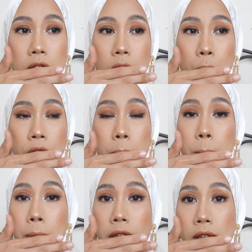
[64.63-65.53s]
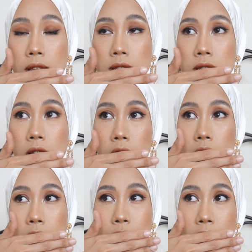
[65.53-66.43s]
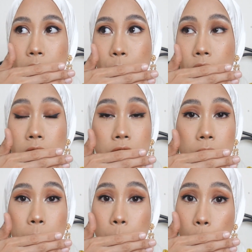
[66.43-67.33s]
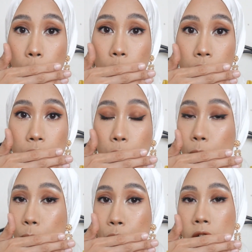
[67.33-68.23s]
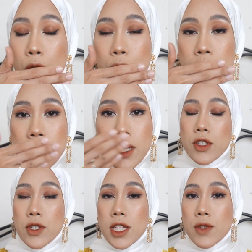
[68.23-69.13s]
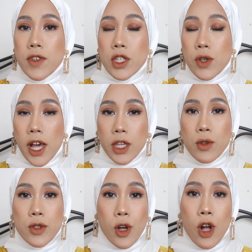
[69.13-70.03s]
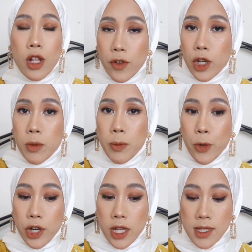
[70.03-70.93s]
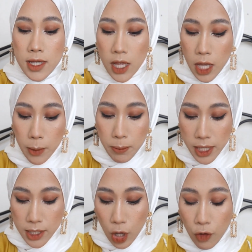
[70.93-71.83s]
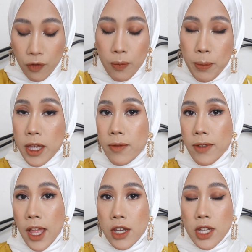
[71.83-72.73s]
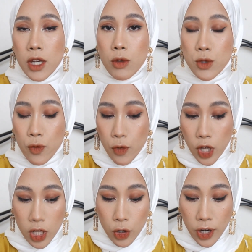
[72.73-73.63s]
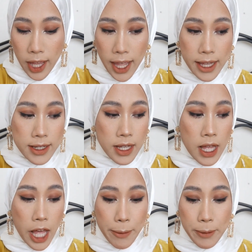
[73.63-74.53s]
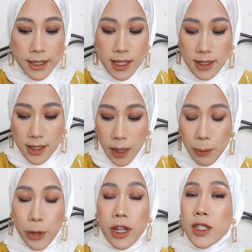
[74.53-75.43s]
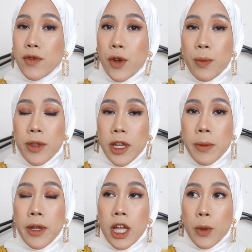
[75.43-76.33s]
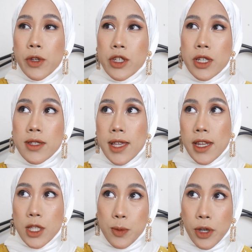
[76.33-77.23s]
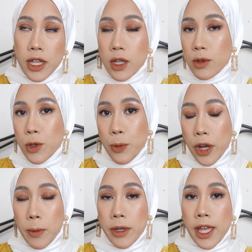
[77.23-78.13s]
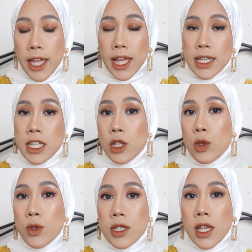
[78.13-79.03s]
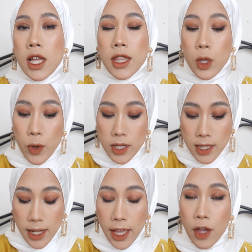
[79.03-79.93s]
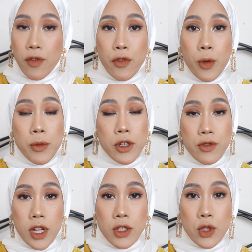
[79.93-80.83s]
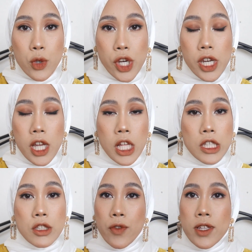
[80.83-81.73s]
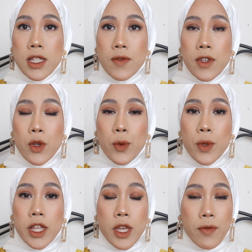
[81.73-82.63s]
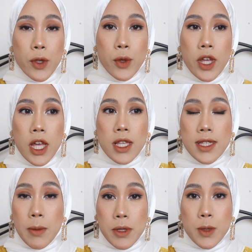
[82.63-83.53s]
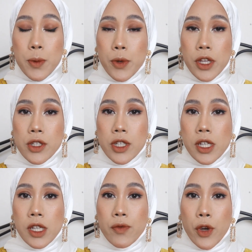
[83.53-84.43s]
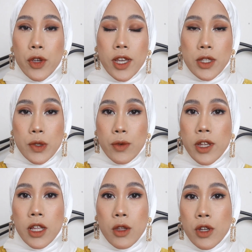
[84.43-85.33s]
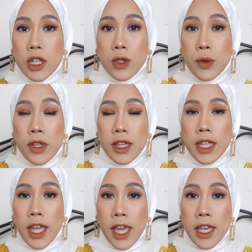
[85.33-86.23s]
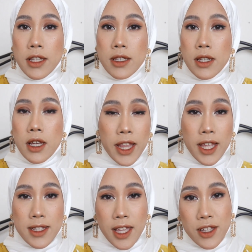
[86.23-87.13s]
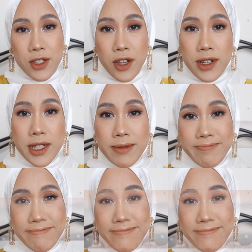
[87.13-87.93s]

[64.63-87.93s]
you can wear pinks, you can wear even mauve or brown. In today's video, I use all affordable products, mix of Pinkflash and also Focallure, and I'm missing some products from them, which is setting spray and also primer, and I did use the ones that I have from the drugstore. Hopefully this video will give you some inspiration for you guys to create a look during the Eid, and let's get started.